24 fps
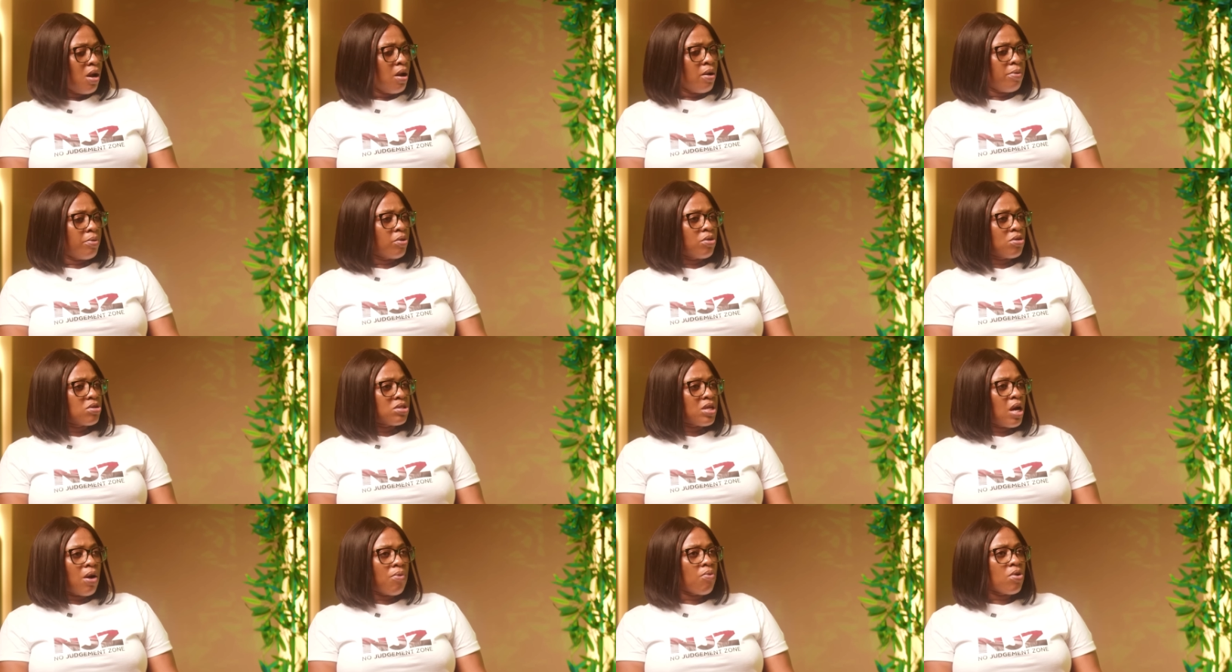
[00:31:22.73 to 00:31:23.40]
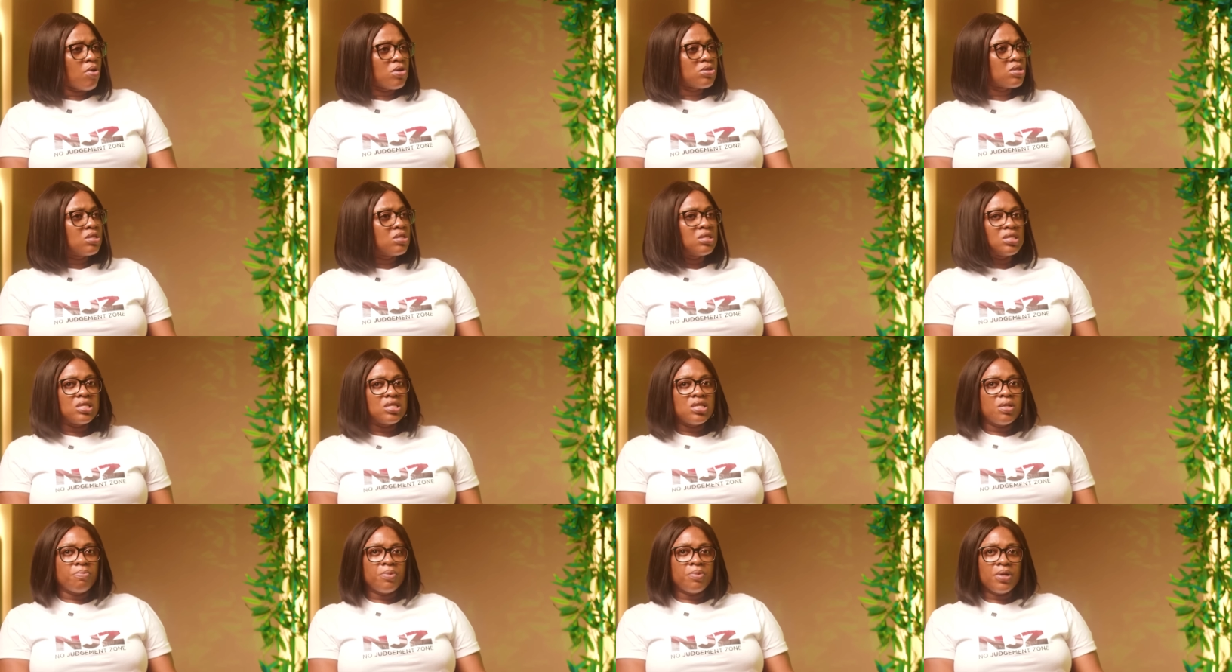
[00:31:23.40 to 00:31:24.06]
Because I wasn't
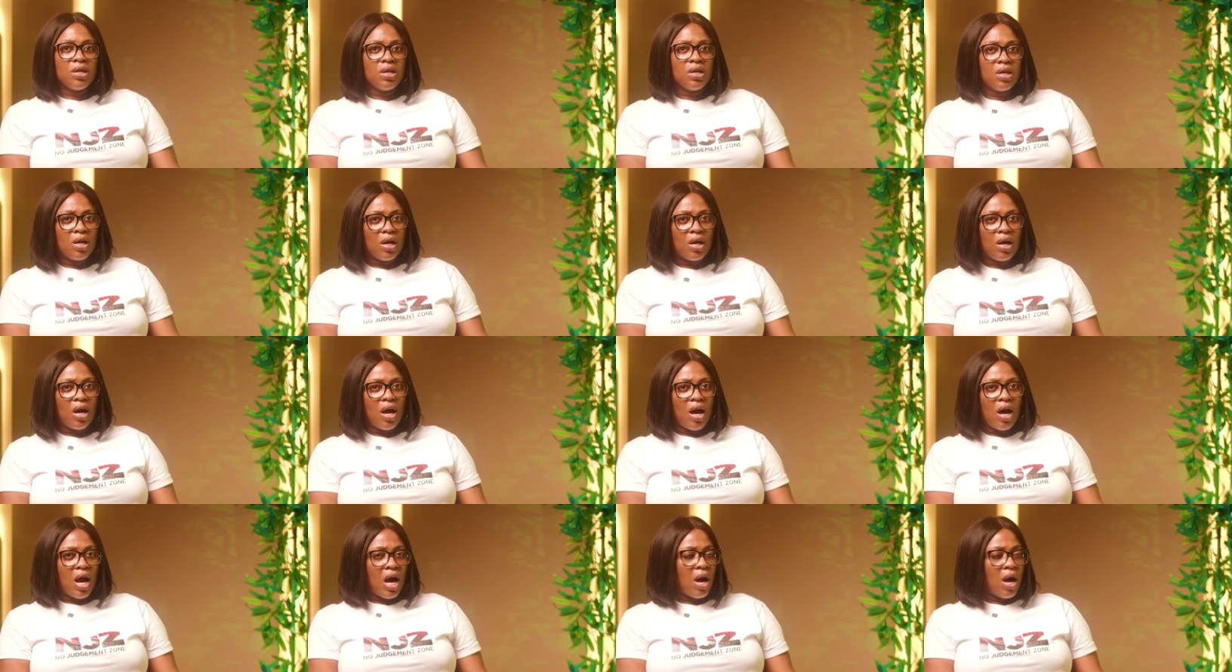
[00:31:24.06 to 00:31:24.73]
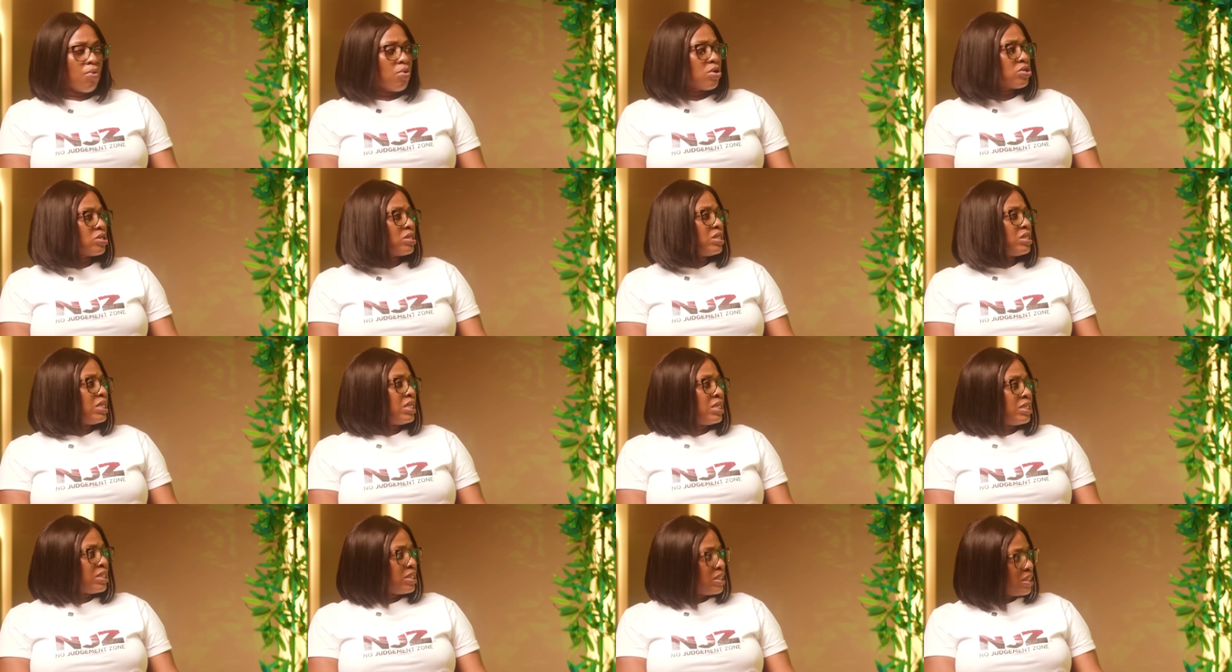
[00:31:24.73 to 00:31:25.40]
sleeping, I wasn't
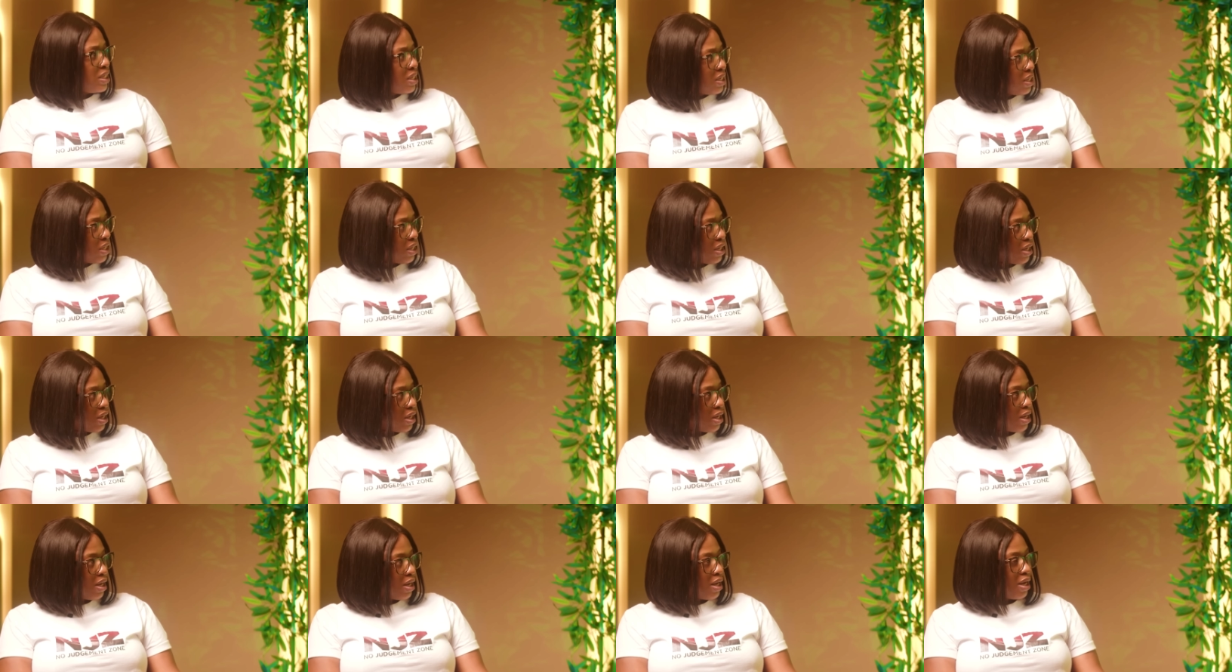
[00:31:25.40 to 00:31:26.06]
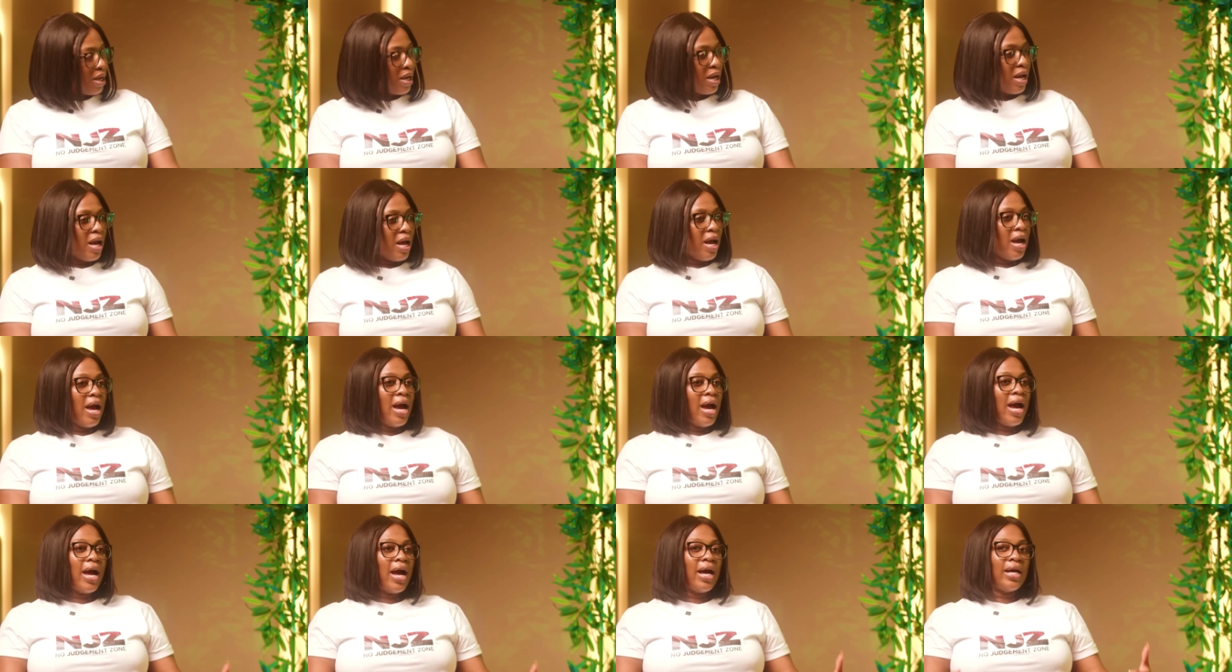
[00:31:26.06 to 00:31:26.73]
eating,
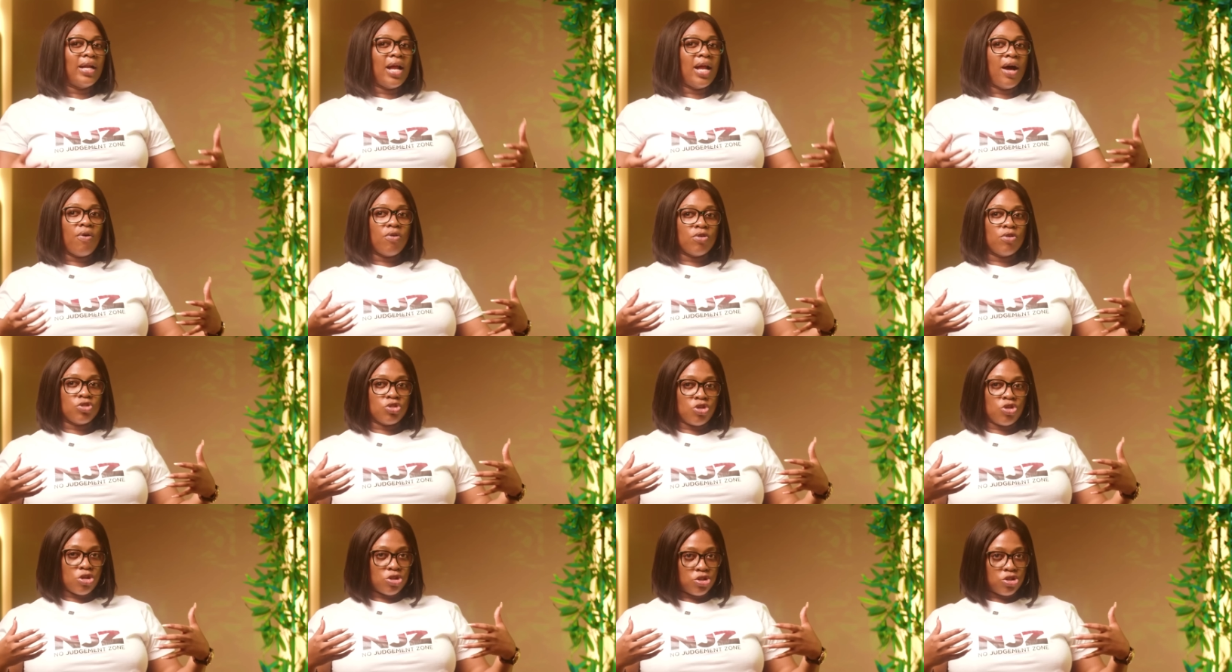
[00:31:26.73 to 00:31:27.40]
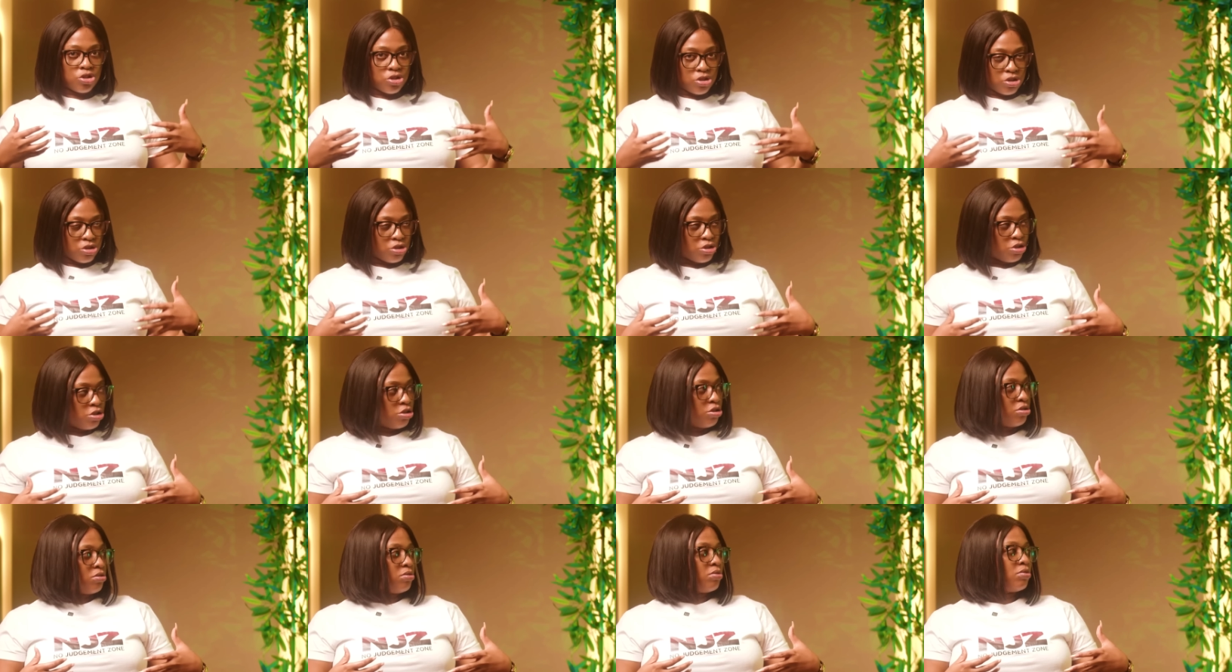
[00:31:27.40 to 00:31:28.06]
and I was just
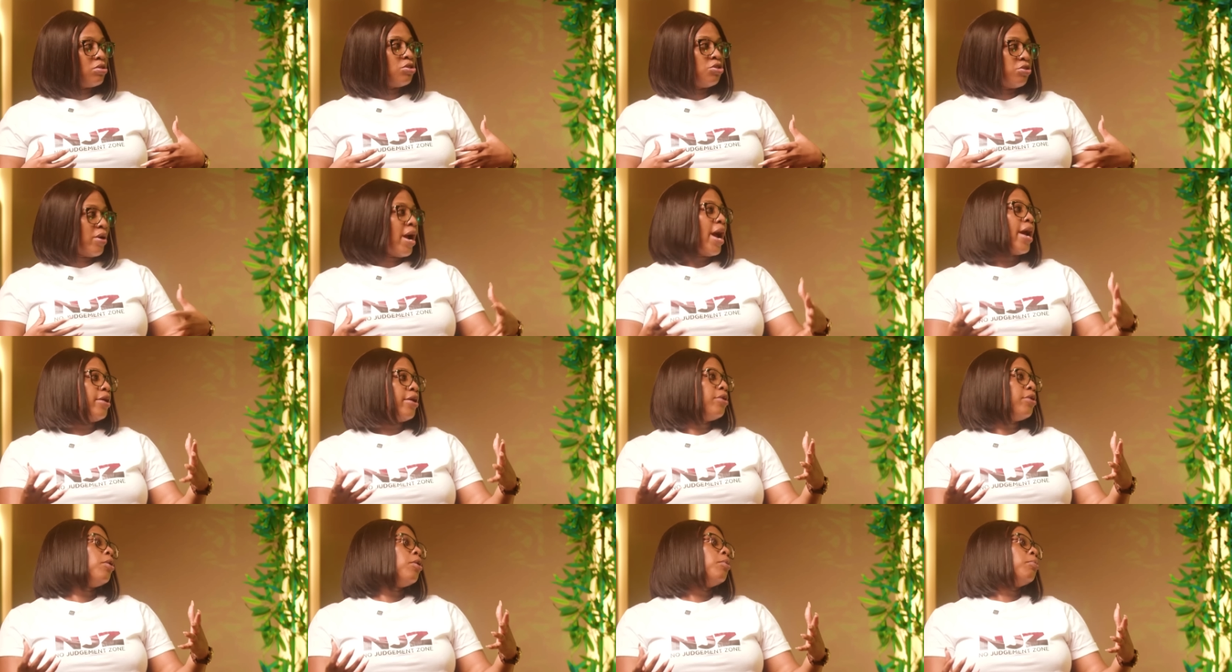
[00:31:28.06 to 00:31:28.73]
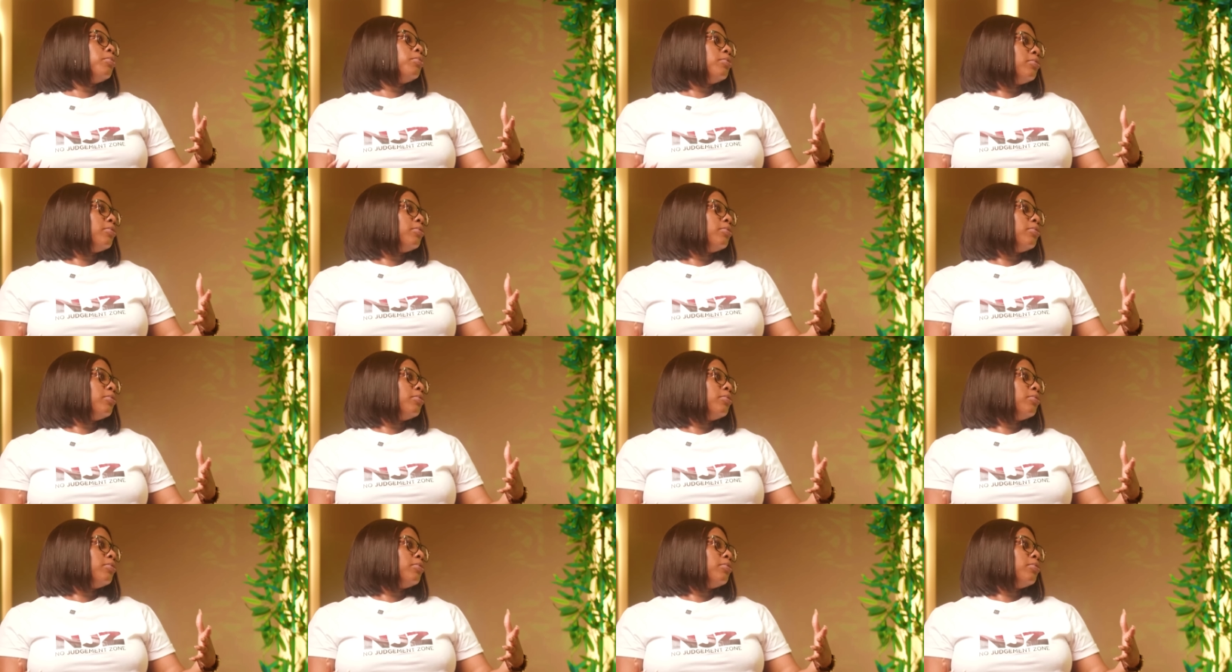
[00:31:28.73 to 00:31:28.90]
drying up.